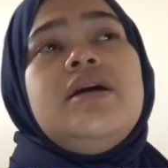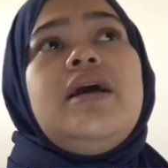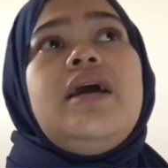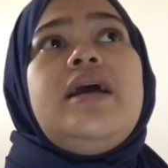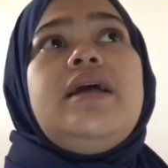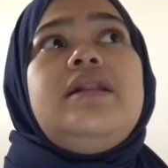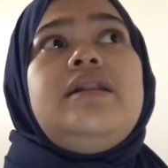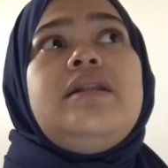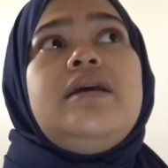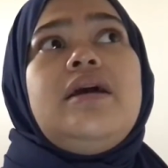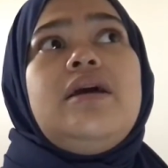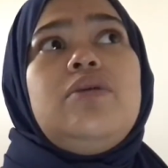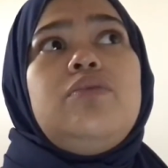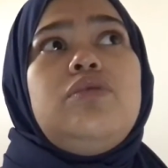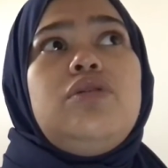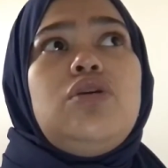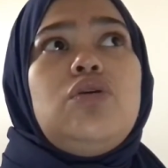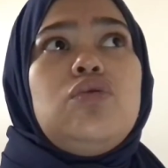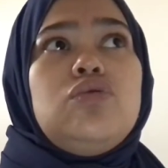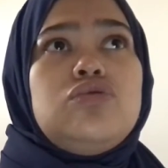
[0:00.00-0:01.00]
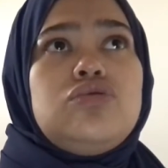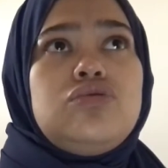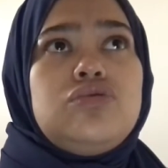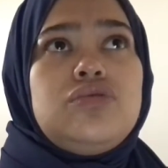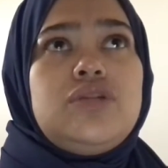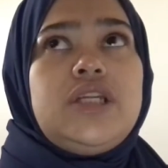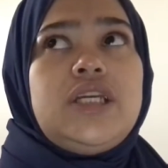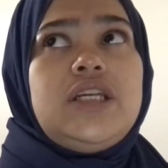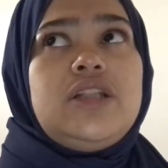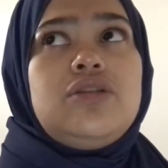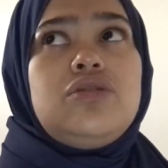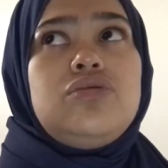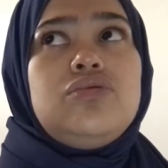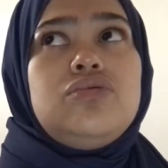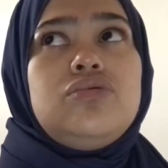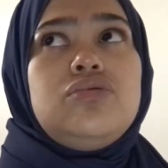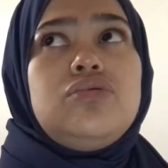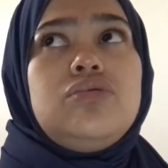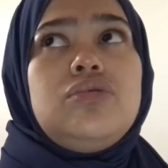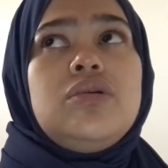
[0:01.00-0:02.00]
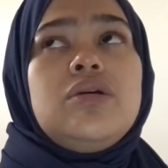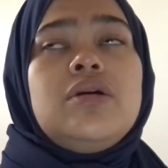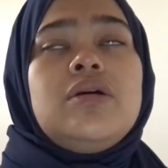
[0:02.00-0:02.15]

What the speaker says: And then we also need to